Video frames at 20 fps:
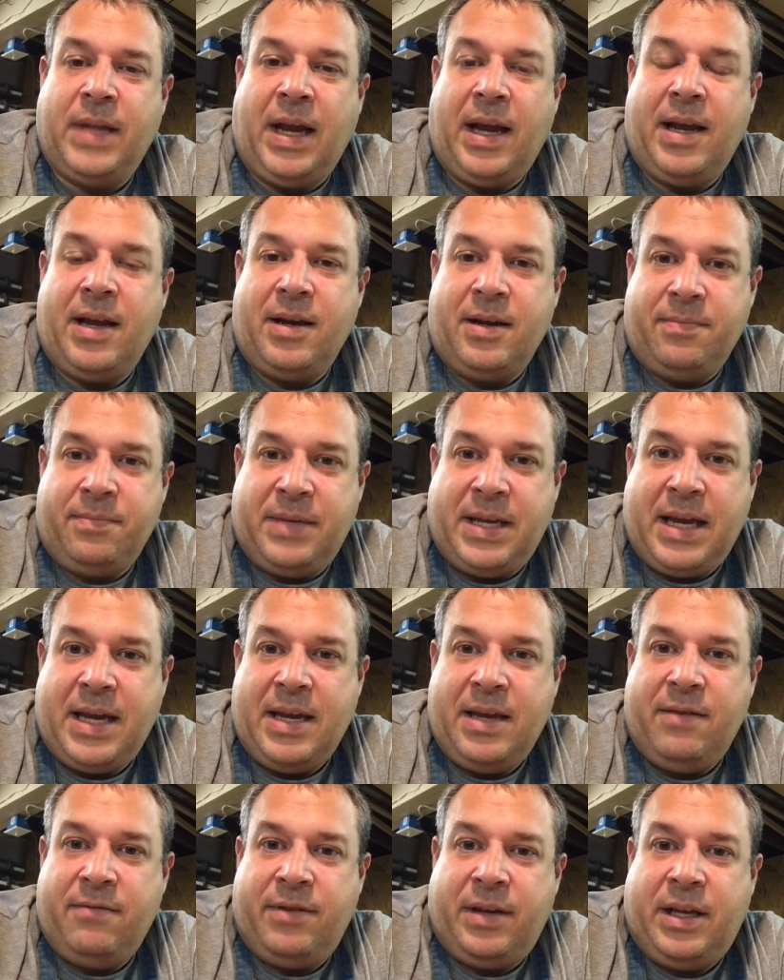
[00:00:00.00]
Hi, I'm
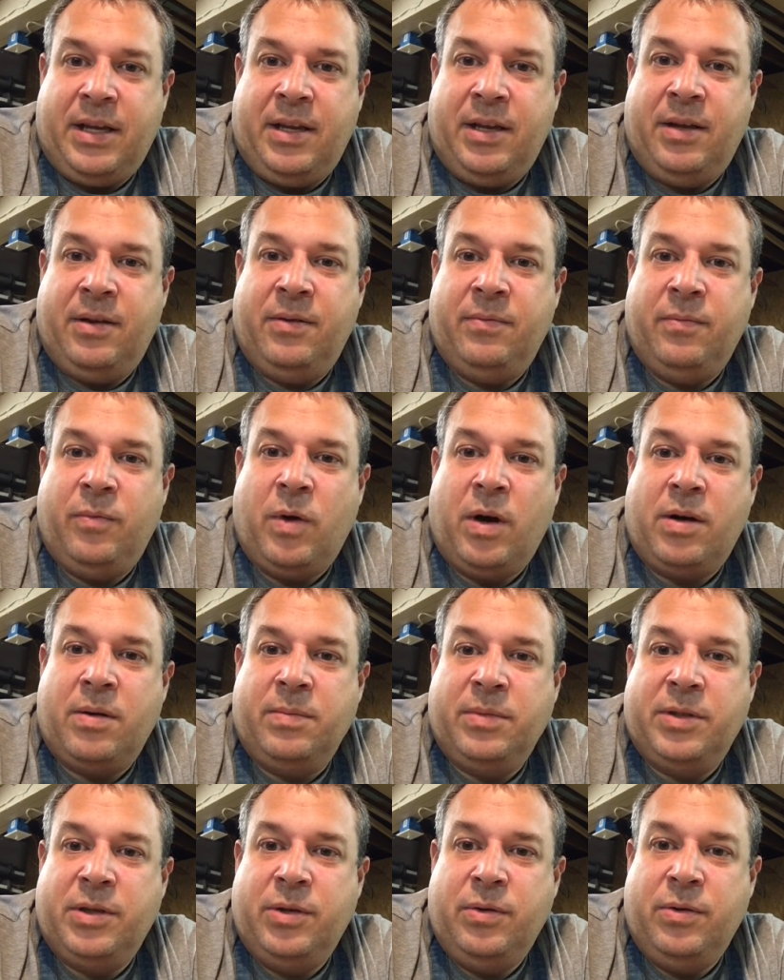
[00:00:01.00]
Dave, and
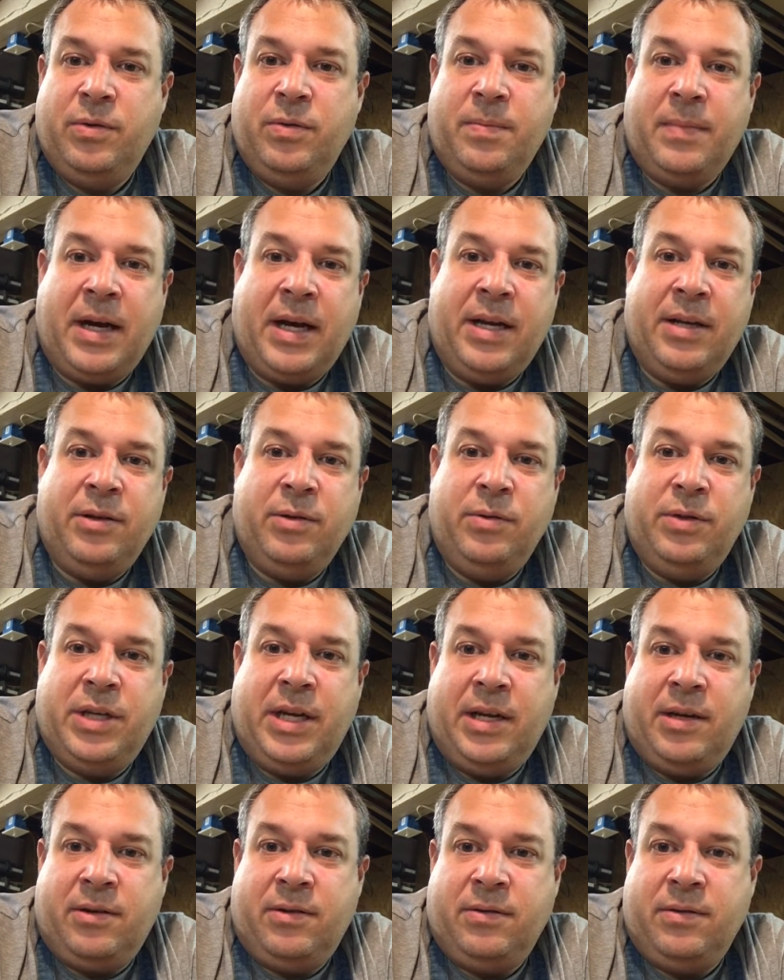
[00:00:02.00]
welcome to my new
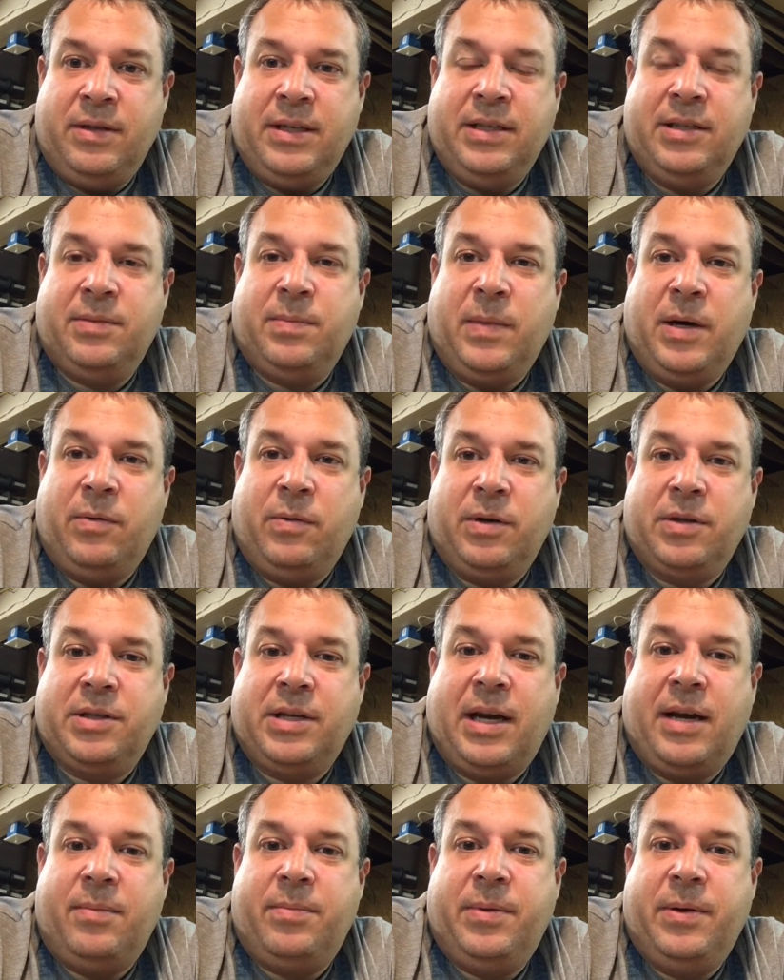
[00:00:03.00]
channel. It's my
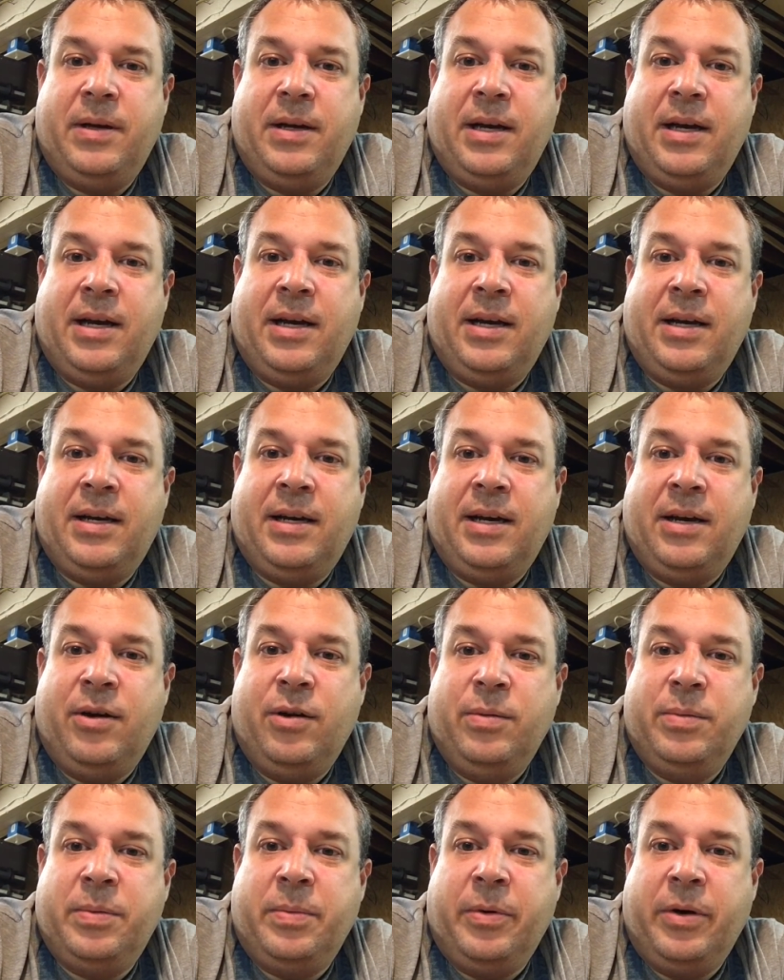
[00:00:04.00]
workshop. I
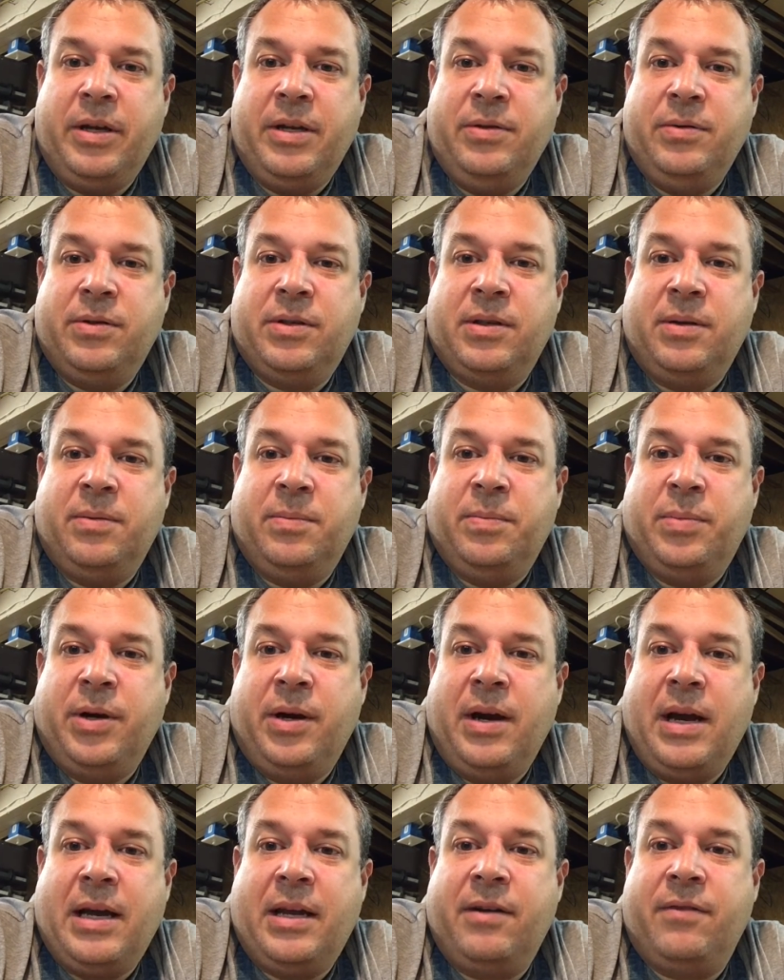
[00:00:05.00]
hope to bring you some
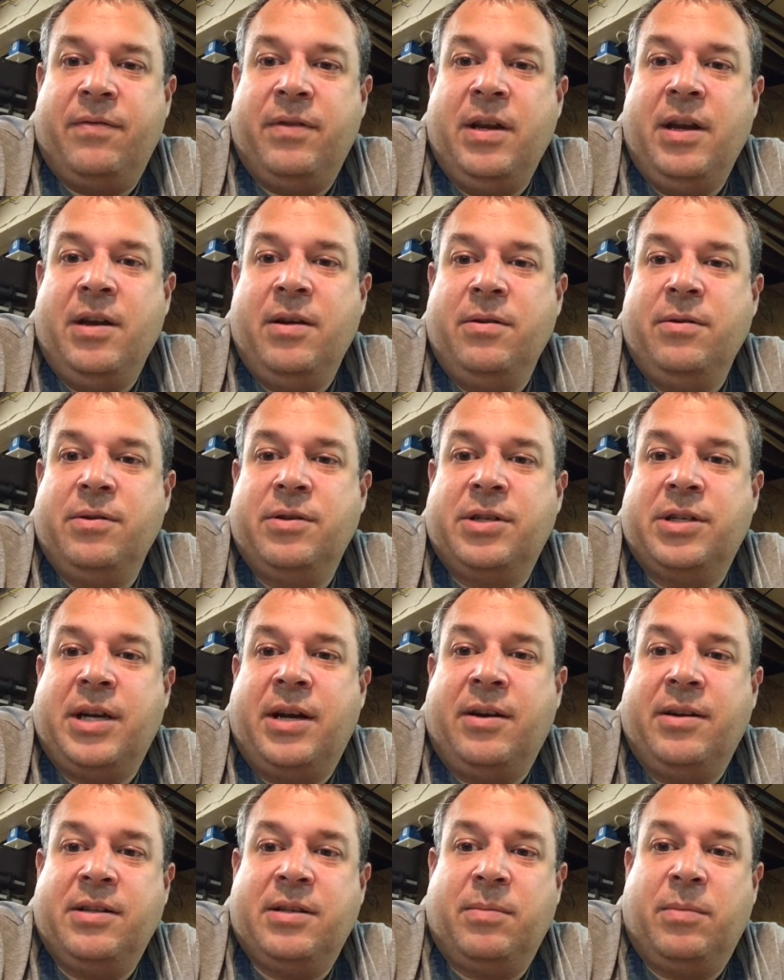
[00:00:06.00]
periodic videos
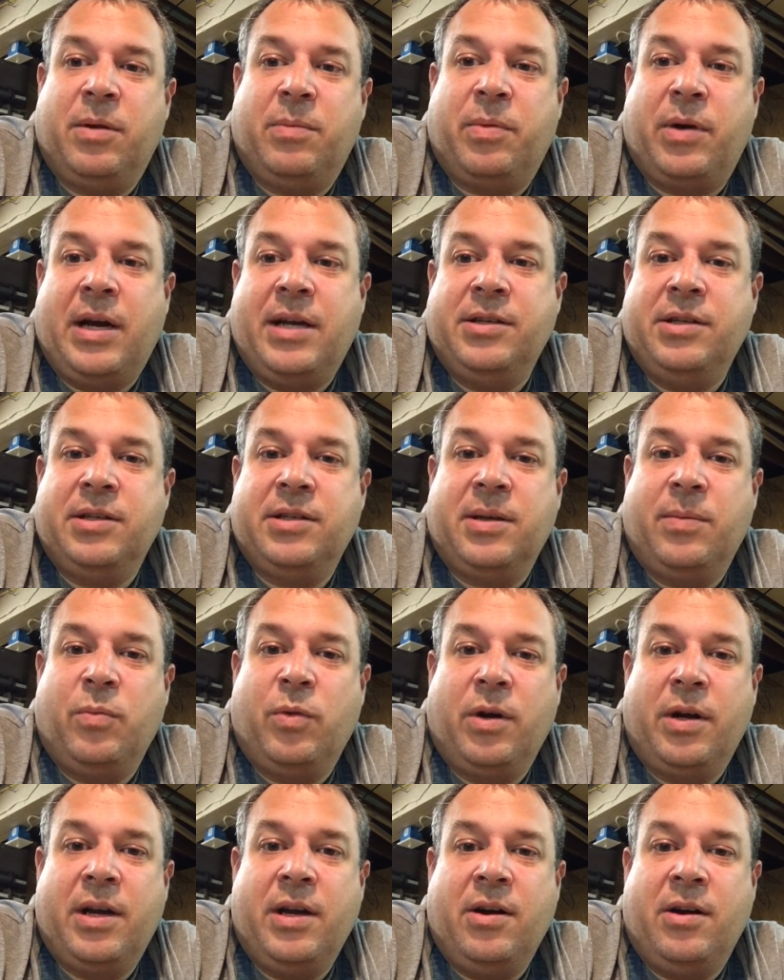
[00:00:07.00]
sharing some of the projects I'm
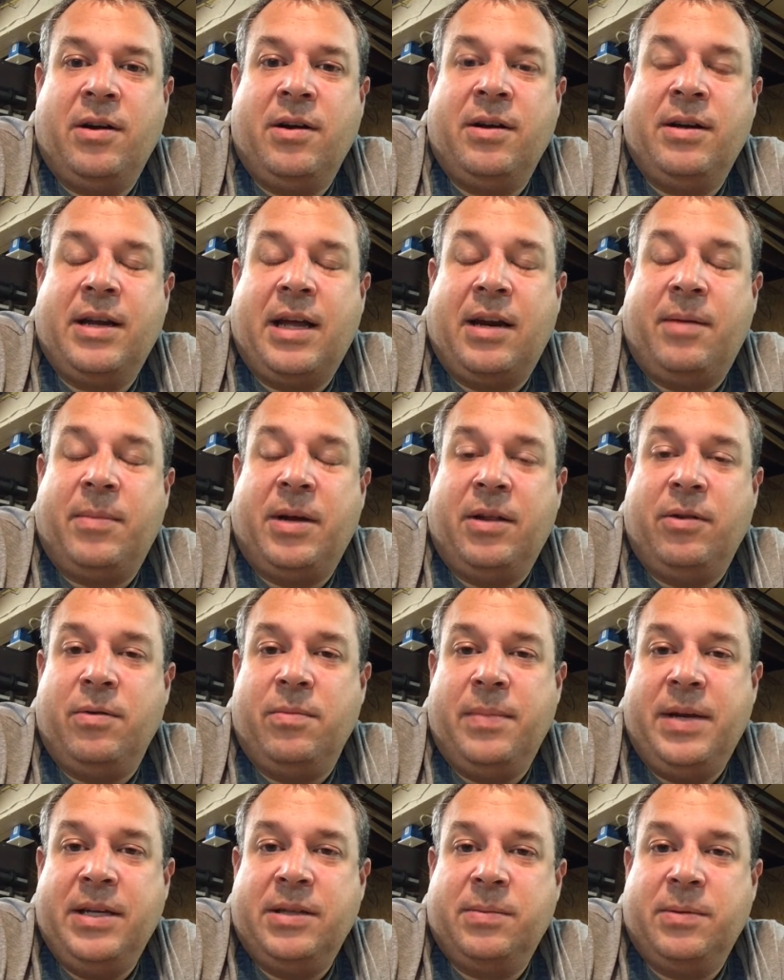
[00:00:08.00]
working on down in my little
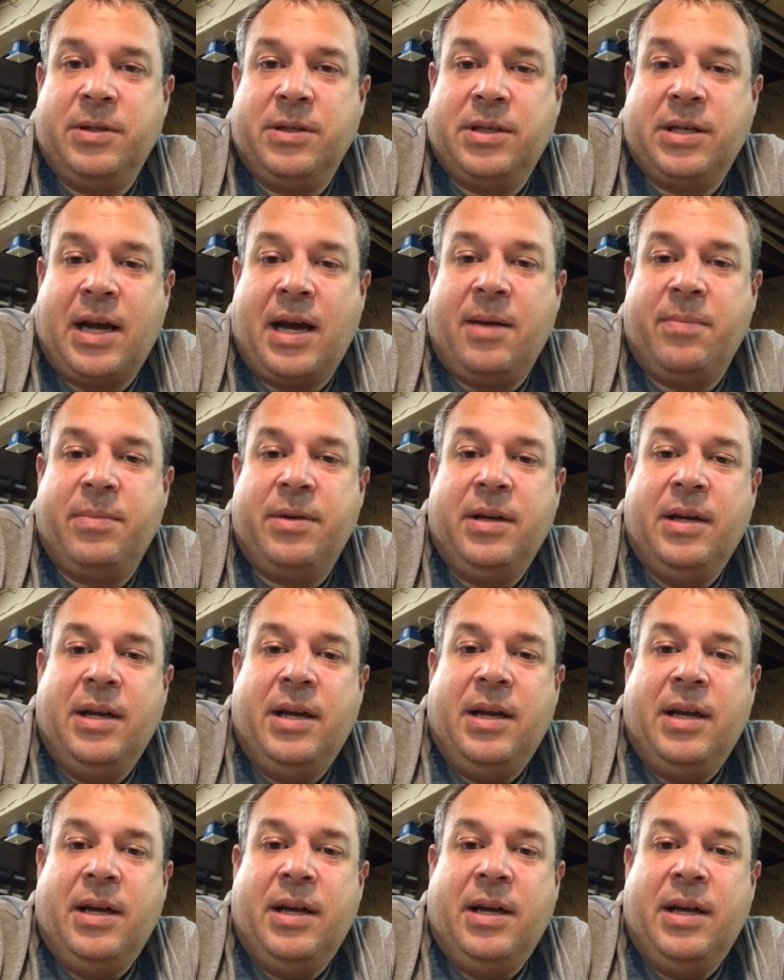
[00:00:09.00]
basement shop.